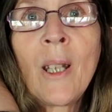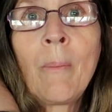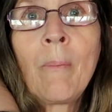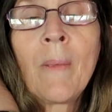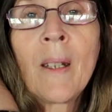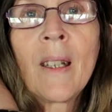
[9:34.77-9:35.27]

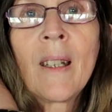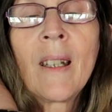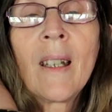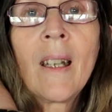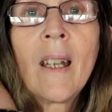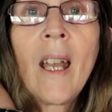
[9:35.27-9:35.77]
them
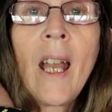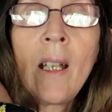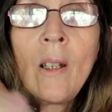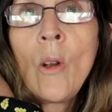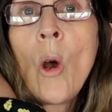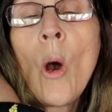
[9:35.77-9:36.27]

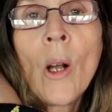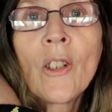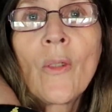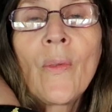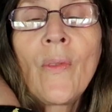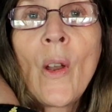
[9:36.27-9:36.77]
and
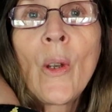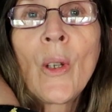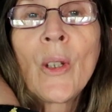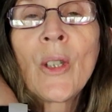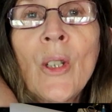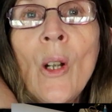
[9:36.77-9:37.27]
not
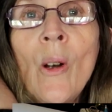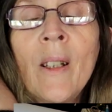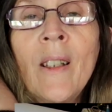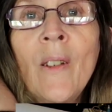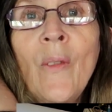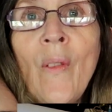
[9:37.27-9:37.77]
focused
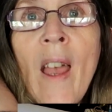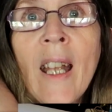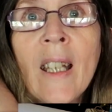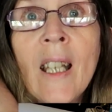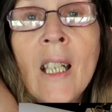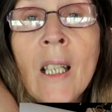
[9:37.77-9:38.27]
on the
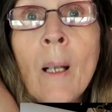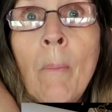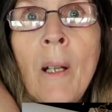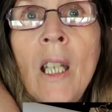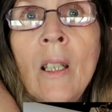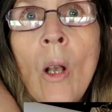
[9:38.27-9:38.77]
fact that
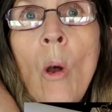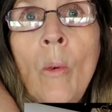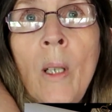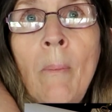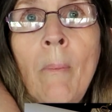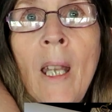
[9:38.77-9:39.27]
somebody's
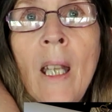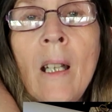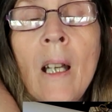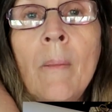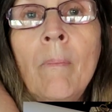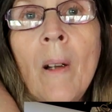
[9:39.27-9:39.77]
holding me
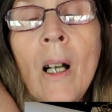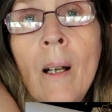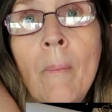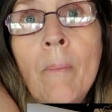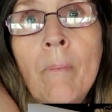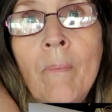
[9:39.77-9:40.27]
and
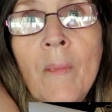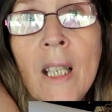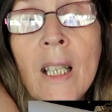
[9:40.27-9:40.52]
I'm